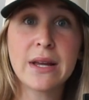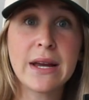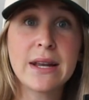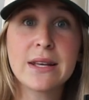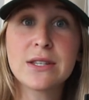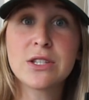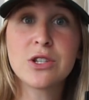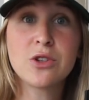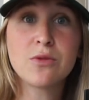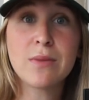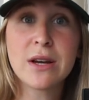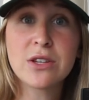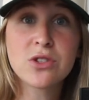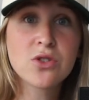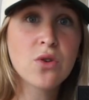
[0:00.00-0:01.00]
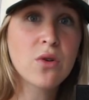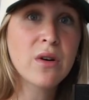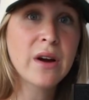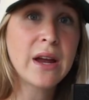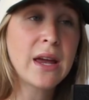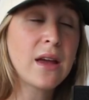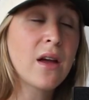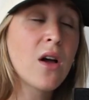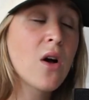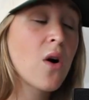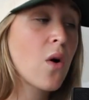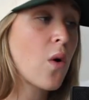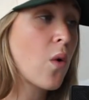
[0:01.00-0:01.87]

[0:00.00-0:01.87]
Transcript: related to my story